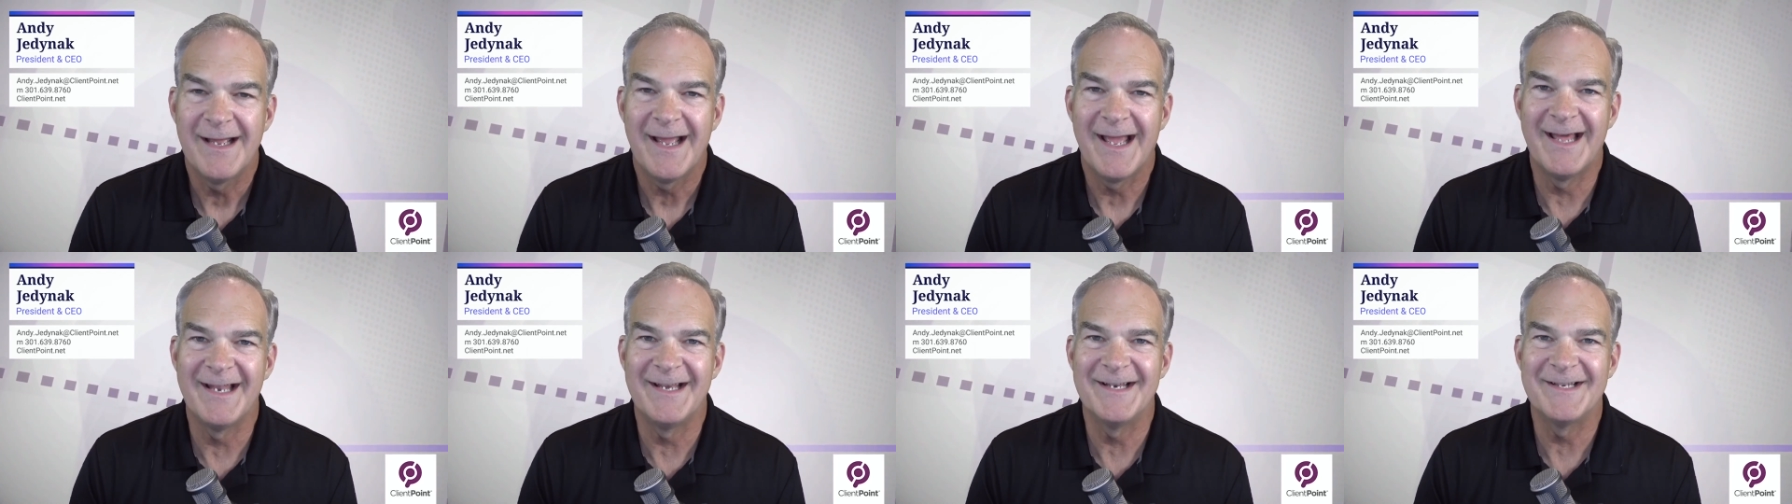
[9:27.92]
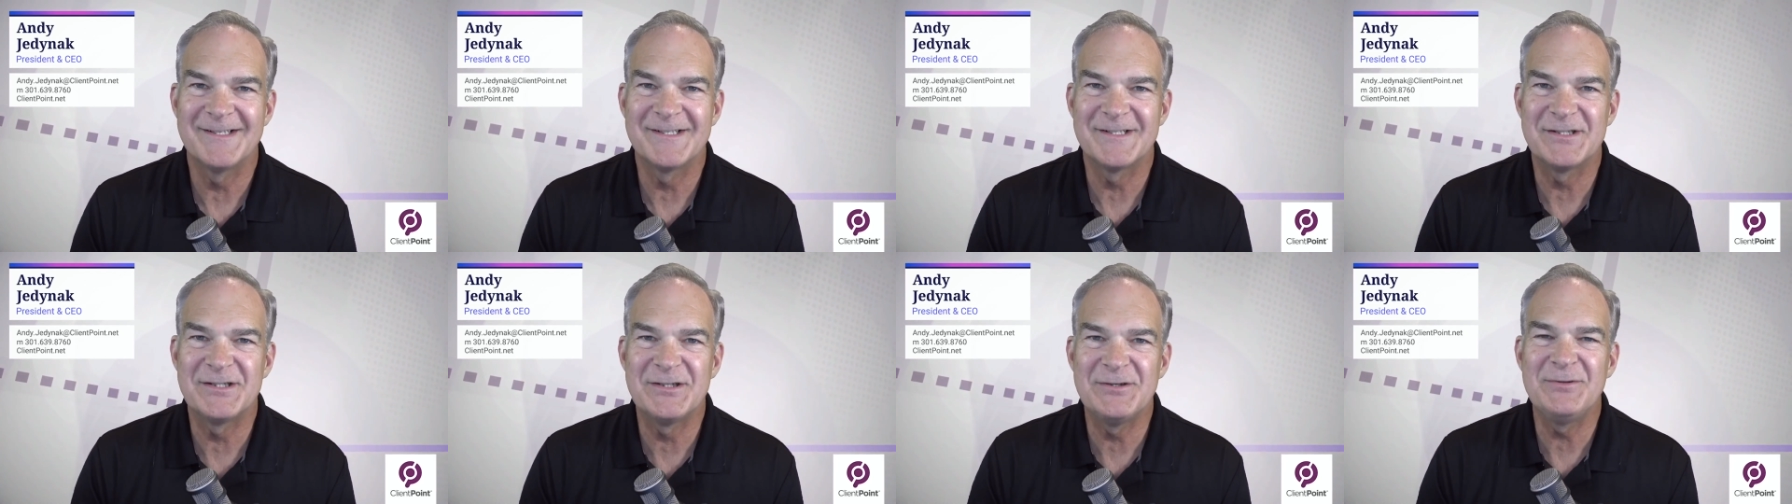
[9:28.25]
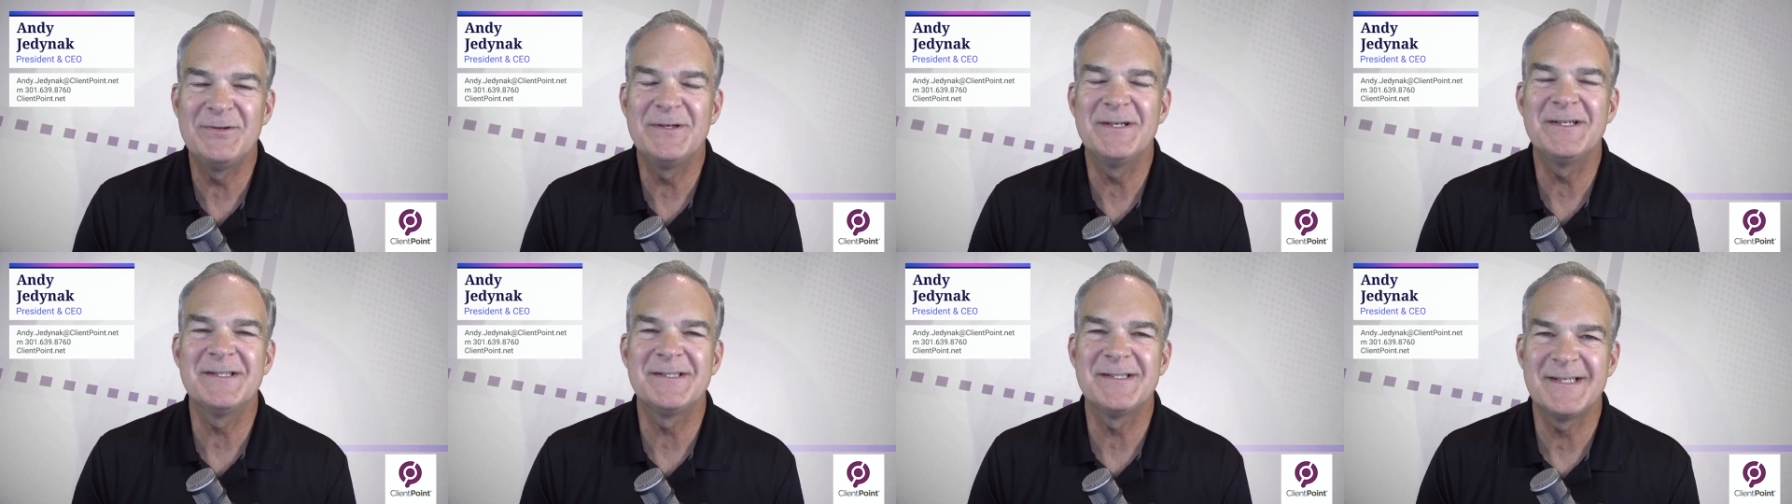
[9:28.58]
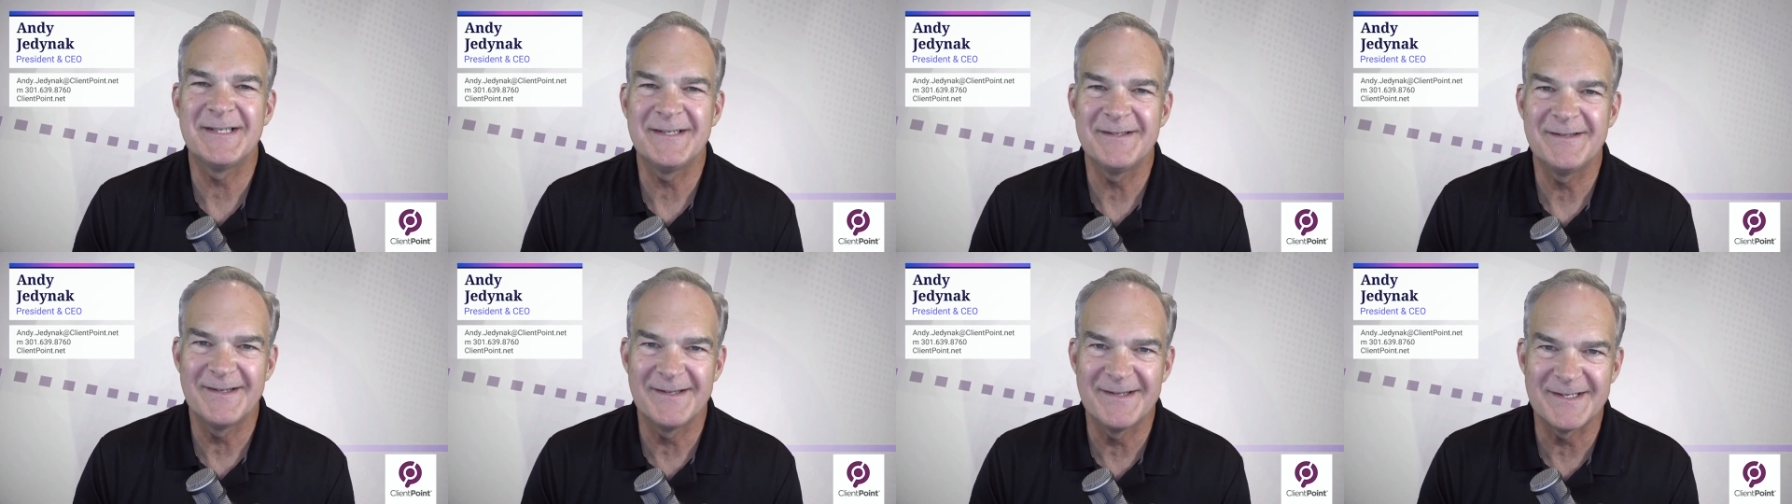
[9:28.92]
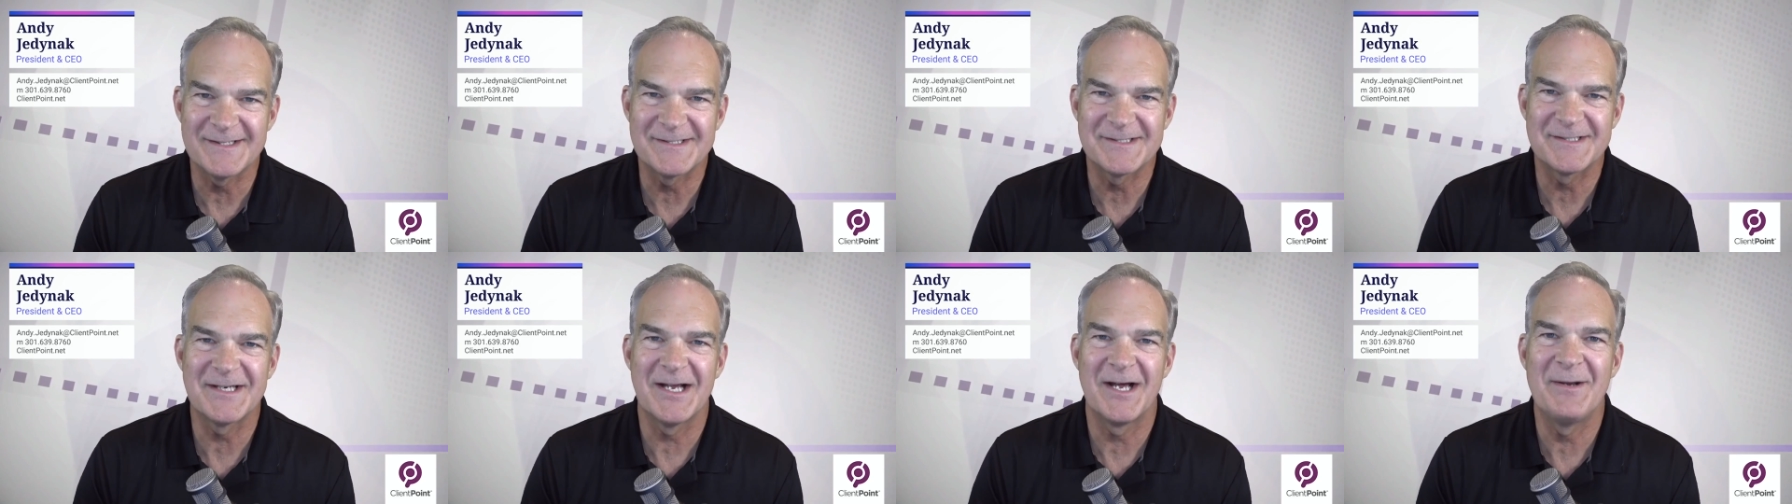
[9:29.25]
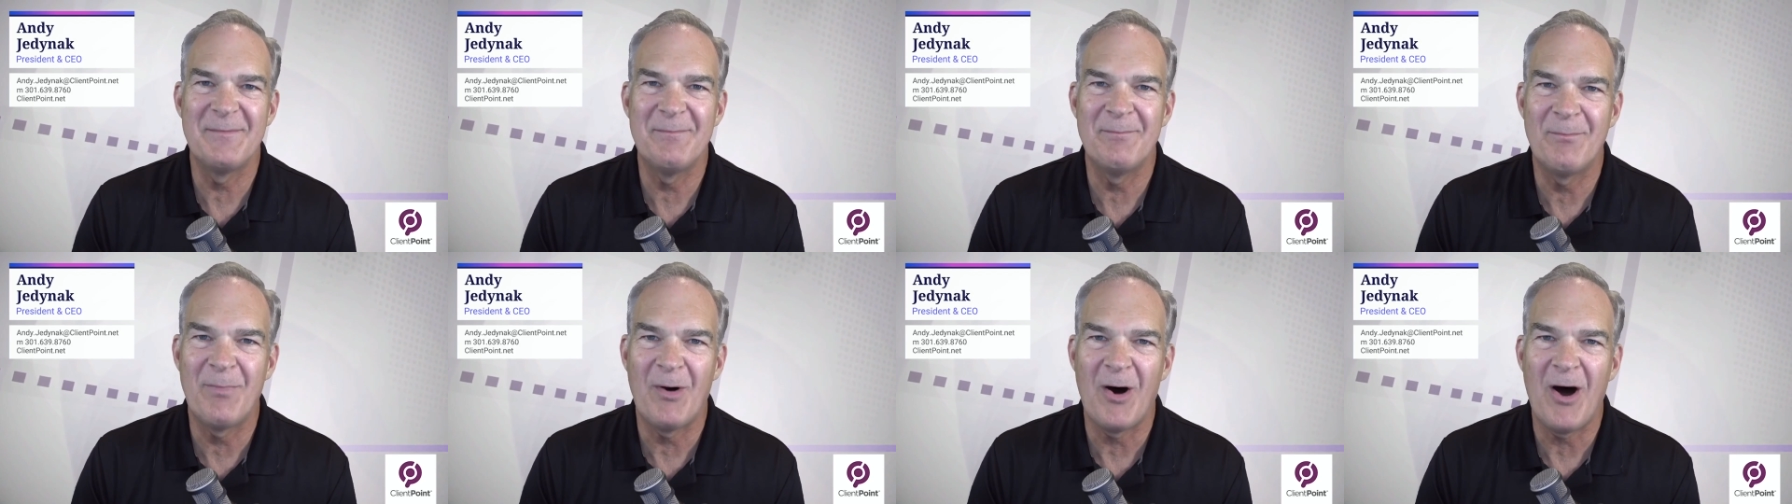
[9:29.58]
And as soon as the
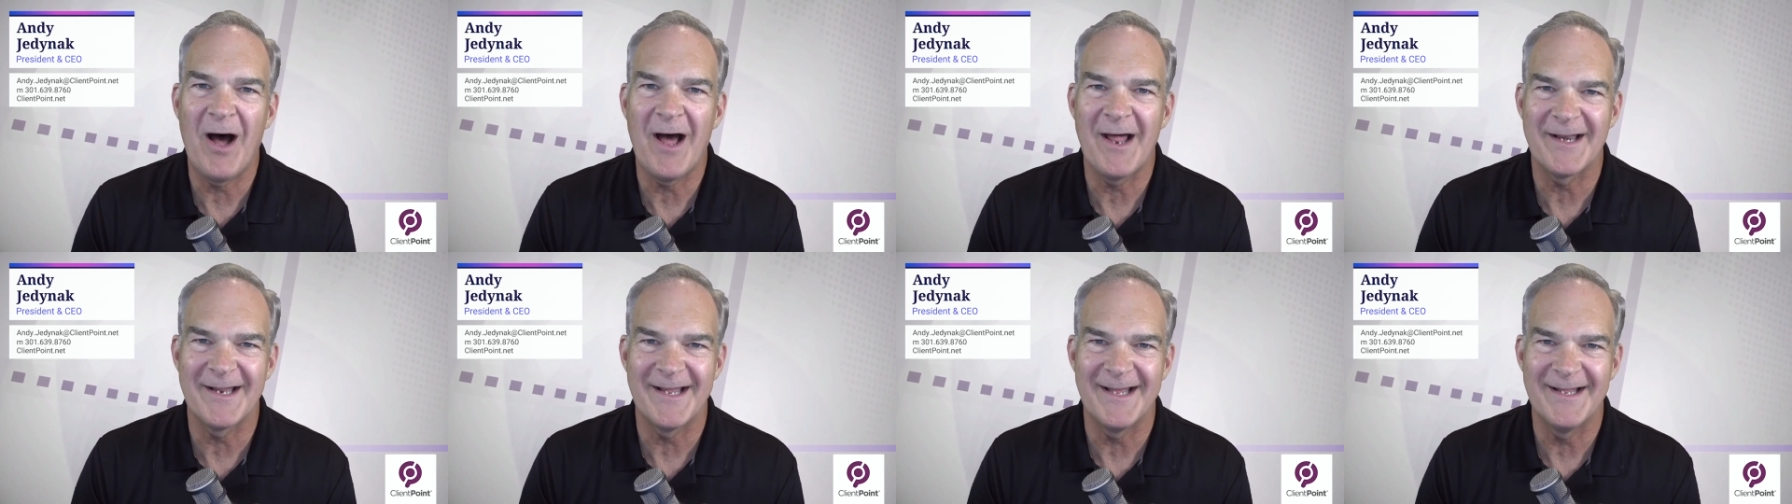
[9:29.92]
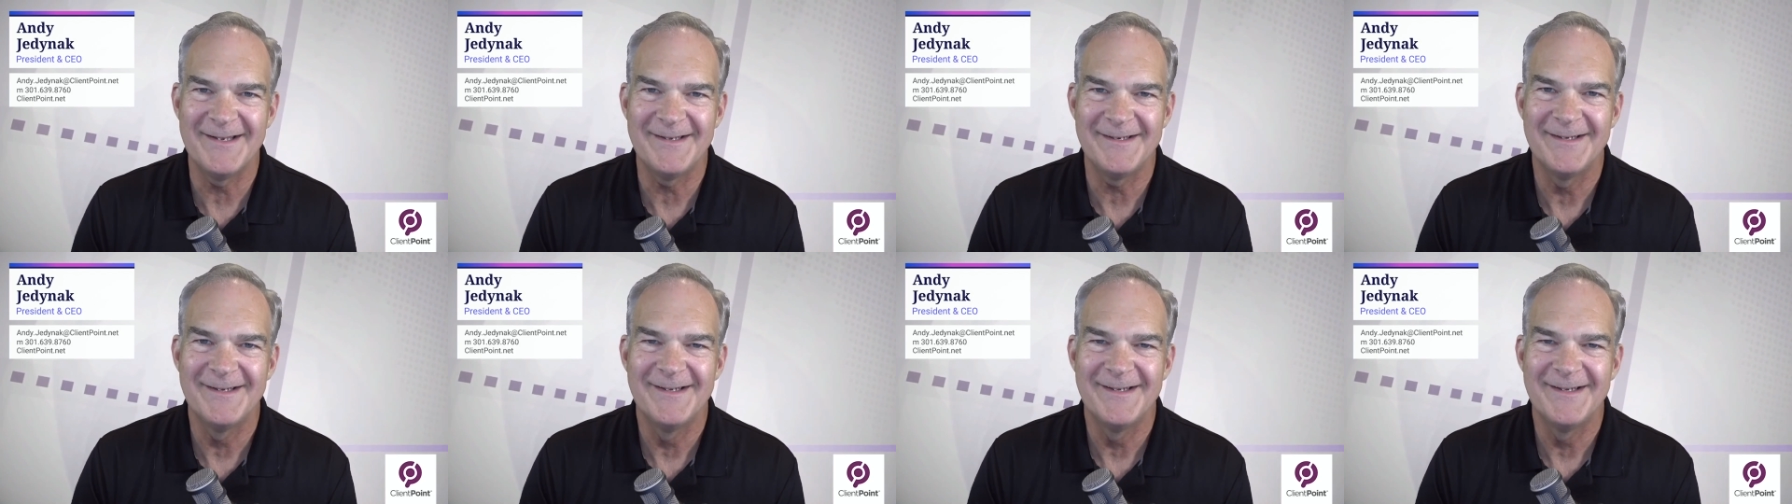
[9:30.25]
son bought it,